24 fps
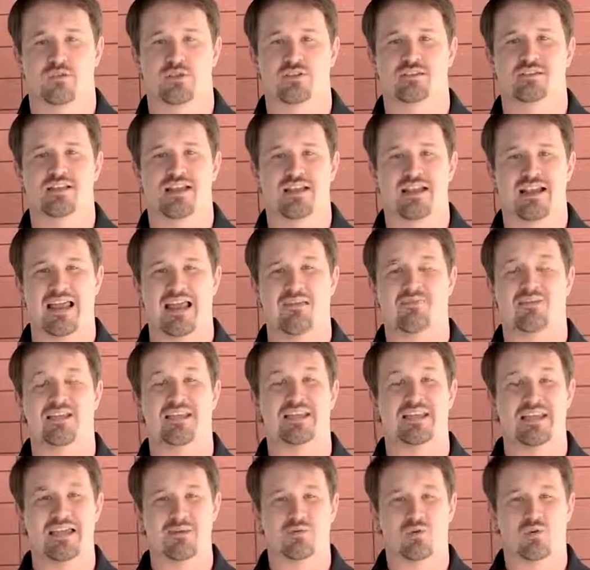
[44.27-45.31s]
that's not going to have any
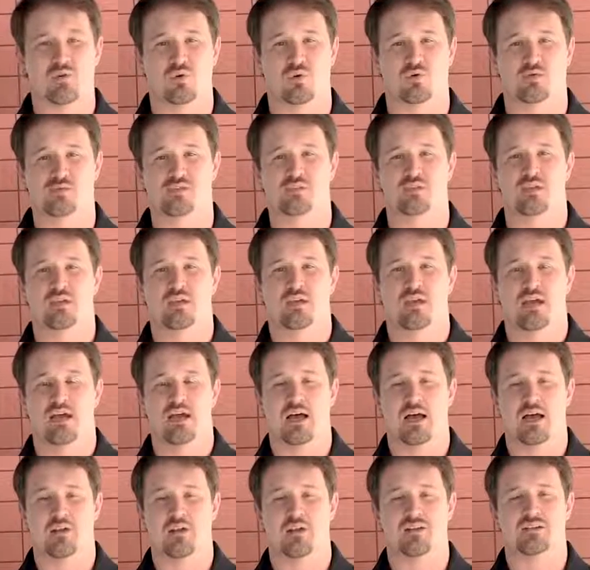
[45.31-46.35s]
chemicals
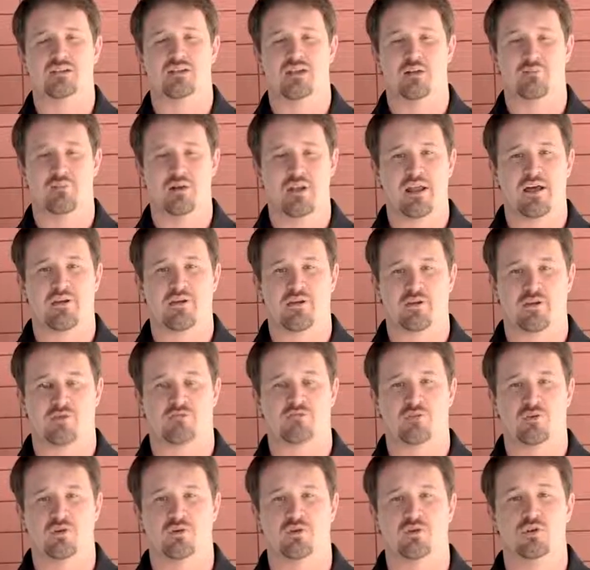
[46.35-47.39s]
uh, that it's going to put out on your
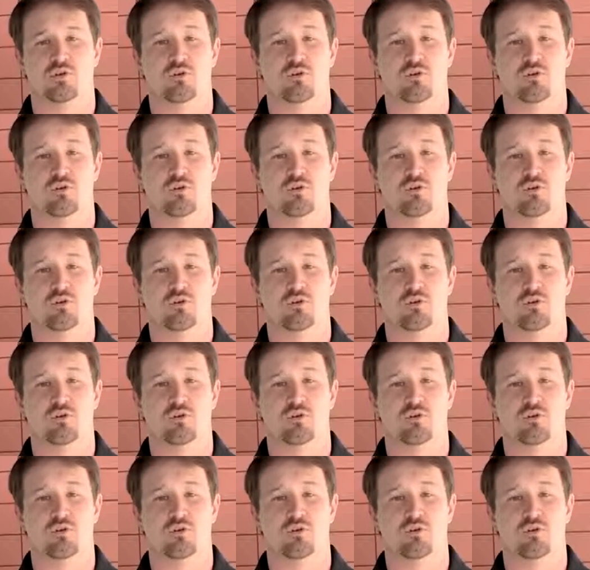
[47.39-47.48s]
food.